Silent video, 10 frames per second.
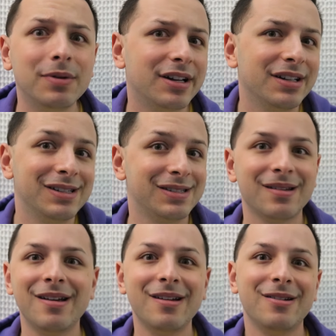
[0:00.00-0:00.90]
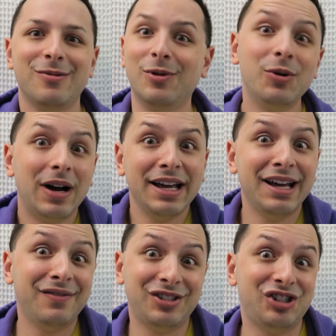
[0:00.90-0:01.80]
Because what do I
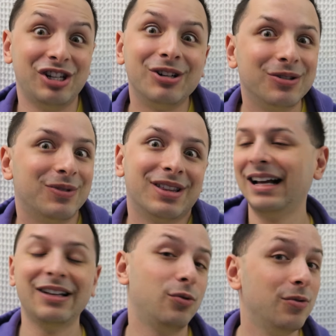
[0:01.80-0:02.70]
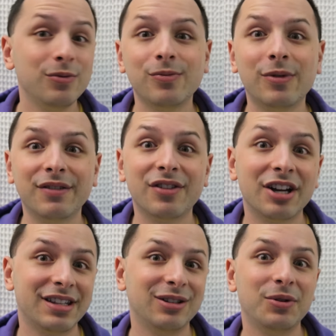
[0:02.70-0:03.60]
have to share with who would have
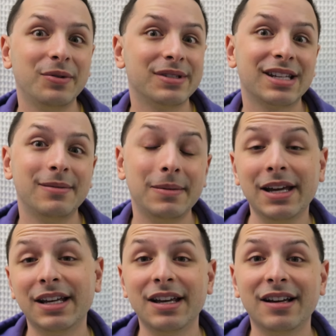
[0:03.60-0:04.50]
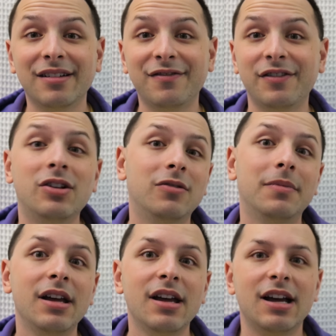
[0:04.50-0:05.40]
thought that Louis was going to be making a film